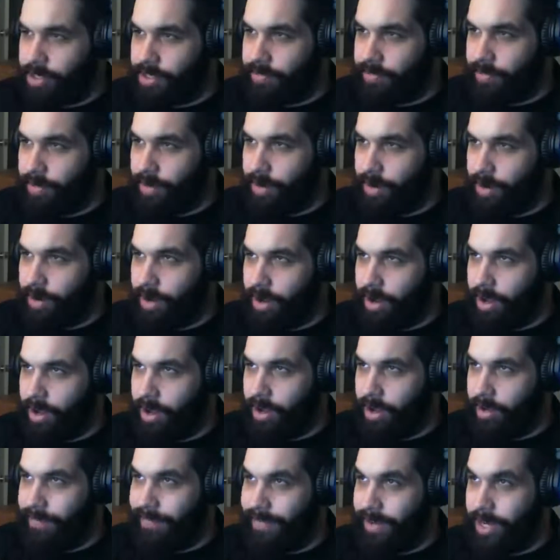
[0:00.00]
for
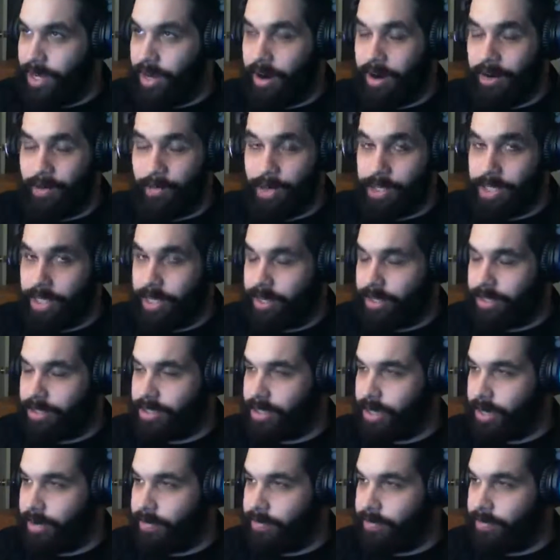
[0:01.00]
VR related
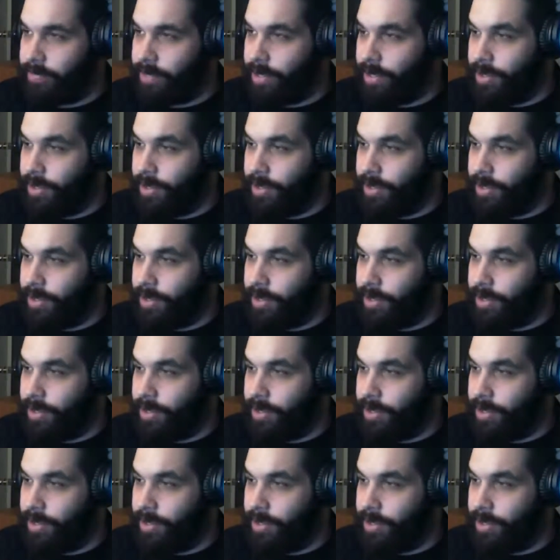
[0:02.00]
stuff.